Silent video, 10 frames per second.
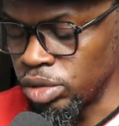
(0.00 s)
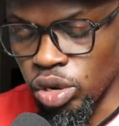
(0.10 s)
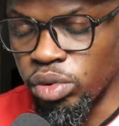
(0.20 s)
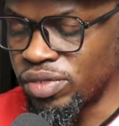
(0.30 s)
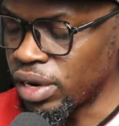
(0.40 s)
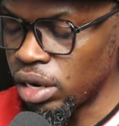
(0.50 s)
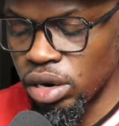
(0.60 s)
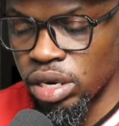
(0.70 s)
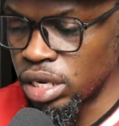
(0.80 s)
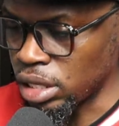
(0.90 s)
He's always very
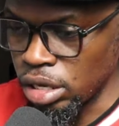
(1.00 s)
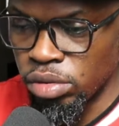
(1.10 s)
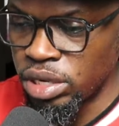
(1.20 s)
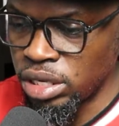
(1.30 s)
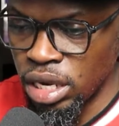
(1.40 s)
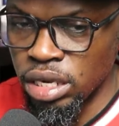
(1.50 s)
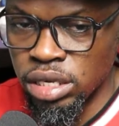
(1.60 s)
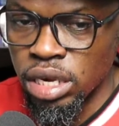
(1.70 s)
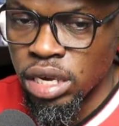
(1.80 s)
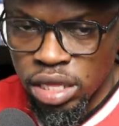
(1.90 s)
honest and always
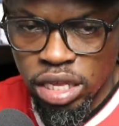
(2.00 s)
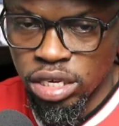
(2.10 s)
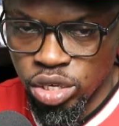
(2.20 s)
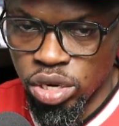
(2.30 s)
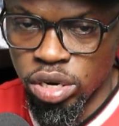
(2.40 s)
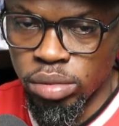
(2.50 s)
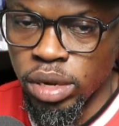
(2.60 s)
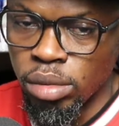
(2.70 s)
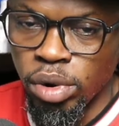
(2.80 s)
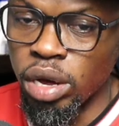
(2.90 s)
says things straight up.
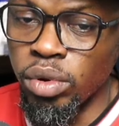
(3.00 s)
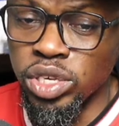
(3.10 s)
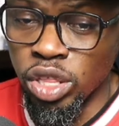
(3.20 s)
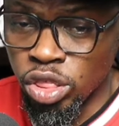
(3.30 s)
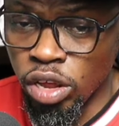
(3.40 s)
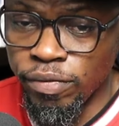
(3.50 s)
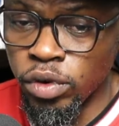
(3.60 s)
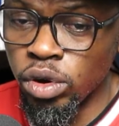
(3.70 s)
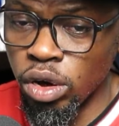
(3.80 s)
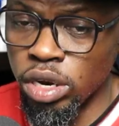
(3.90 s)
But it was a
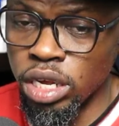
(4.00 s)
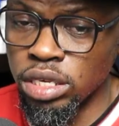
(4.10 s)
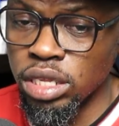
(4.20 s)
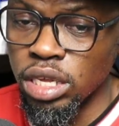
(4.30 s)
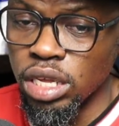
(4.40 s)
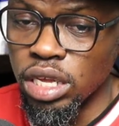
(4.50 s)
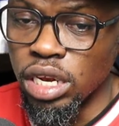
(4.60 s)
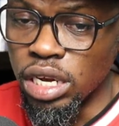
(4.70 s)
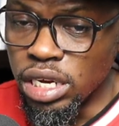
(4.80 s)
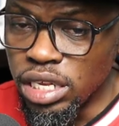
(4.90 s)
thoughtful, honest
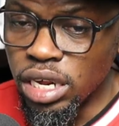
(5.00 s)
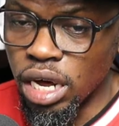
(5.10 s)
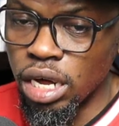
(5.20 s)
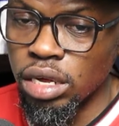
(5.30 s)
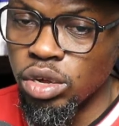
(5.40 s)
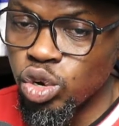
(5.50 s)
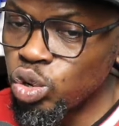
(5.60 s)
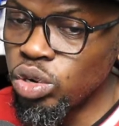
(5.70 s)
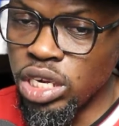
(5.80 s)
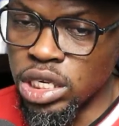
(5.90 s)
leader
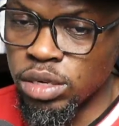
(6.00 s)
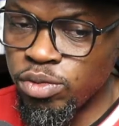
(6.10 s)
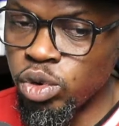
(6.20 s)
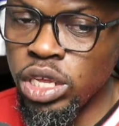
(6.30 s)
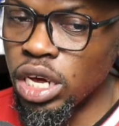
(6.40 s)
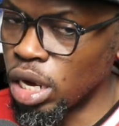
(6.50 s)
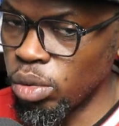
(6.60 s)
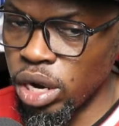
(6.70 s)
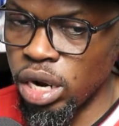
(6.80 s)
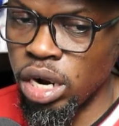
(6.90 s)
who is fully
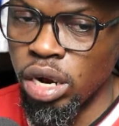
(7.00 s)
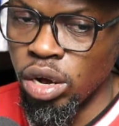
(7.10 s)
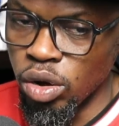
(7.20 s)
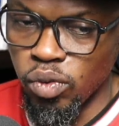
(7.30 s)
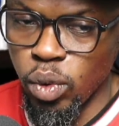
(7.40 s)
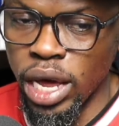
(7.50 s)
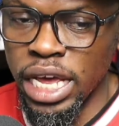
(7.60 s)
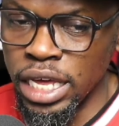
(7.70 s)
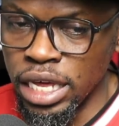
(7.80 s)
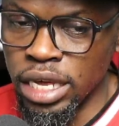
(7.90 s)
aware of where
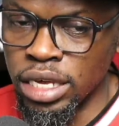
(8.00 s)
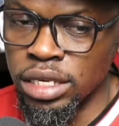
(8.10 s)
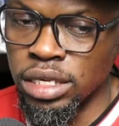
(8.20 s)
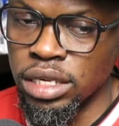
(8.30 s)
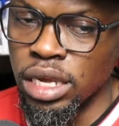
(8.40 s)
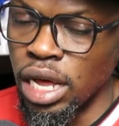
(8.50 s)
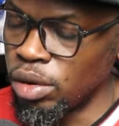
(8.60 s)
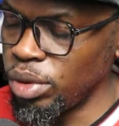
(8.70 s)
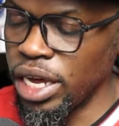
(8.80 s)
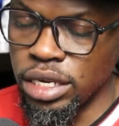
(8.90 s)
he is
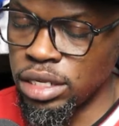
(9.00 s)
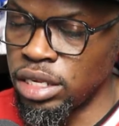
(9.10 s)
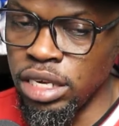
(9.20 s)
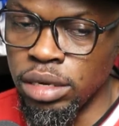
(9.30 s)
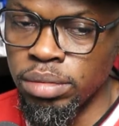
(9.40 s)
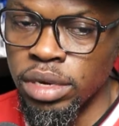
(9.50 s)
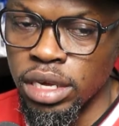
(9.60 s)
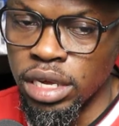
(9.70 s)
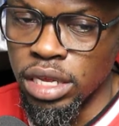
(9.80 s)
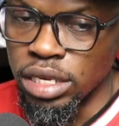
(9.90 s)
and where his team
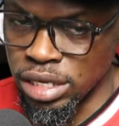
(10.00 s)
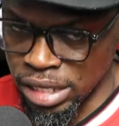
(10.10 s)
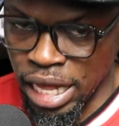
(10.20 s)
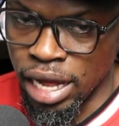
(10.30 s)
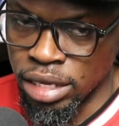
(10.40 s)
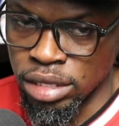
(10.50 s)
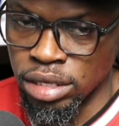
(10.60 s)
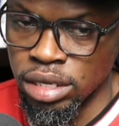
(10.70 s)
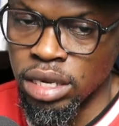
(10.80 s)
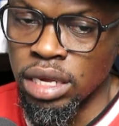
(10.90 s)
stands.